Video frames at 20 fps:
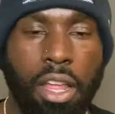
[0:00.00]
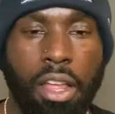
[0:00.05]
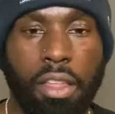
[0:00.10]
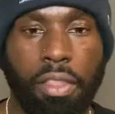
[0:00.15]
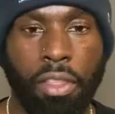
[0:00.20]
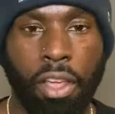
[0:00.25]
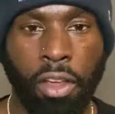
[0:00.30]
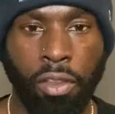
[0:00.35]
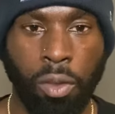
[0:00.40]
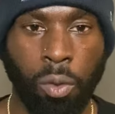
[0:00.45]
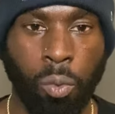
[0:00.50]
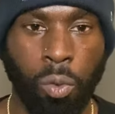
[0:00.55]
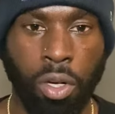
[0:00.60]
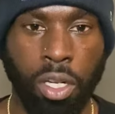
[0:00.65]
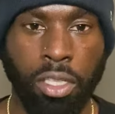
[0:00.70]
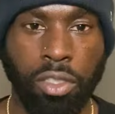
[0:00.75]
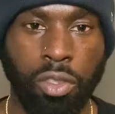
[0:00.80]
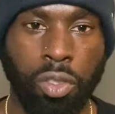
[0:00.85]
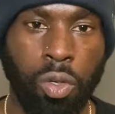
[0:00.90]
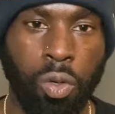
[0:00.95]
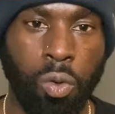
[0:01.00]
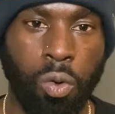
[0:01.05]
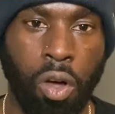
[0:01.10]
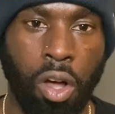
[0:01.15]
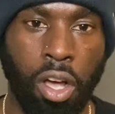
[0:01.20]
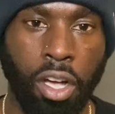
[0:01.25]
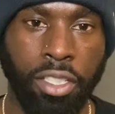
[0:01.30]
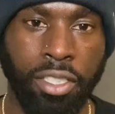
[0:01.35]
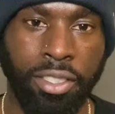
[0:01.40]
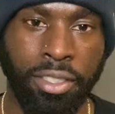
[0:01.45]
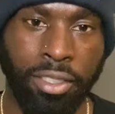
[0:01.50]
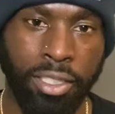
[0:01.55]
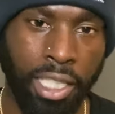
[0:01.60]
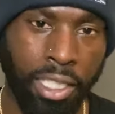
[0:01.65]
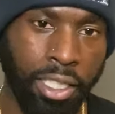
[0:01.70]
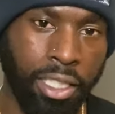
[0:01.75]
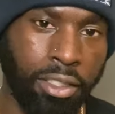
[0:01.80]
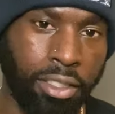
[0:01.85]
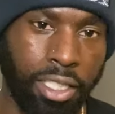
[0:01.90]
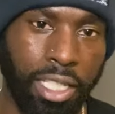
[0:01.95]
They're the ones who are
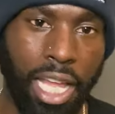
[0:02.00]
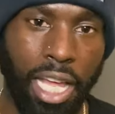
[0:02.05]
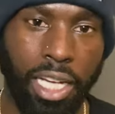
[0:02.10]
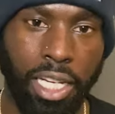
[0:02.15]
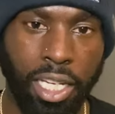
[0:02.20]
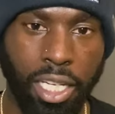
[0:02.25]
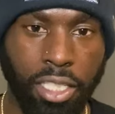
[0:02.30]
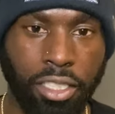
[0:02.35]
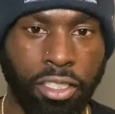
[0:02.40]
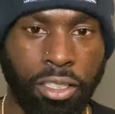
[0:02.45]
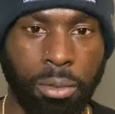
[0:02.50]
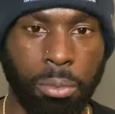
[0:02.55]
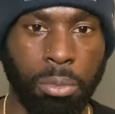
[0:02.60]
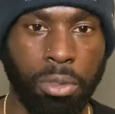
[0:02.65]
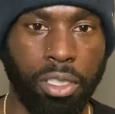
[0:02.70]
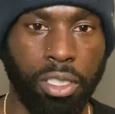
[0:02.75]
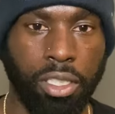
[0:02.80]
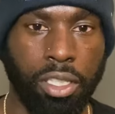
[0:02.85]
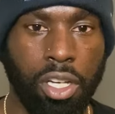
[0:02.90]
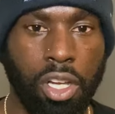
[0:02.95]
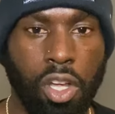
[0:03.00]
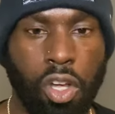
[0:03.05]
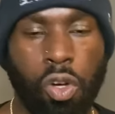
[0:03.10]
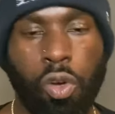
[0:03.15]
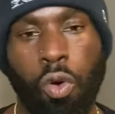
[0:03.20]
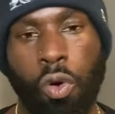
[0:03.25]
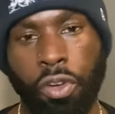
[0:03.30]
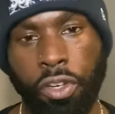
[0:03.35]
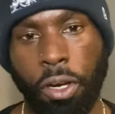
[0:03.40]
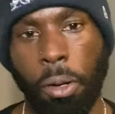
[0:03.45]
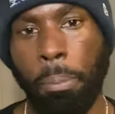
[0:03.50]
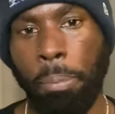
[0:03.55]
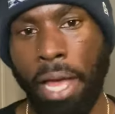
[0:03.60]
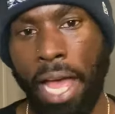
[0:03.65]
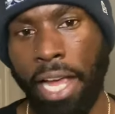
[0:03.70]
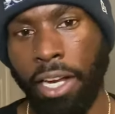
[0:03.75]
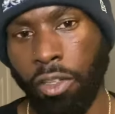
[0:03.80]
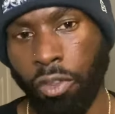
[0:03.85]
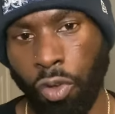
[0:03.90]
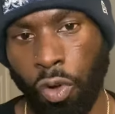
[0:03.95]
selling to that customer who you're
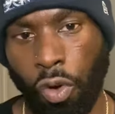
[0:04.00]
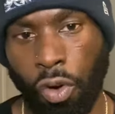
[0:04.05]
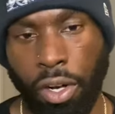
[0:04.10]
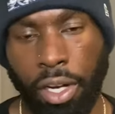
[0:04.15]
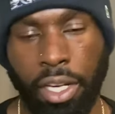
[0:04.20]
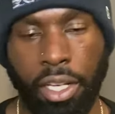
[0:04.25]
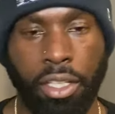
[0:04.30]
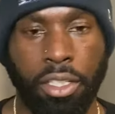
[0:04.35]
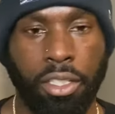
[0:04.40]
backdooring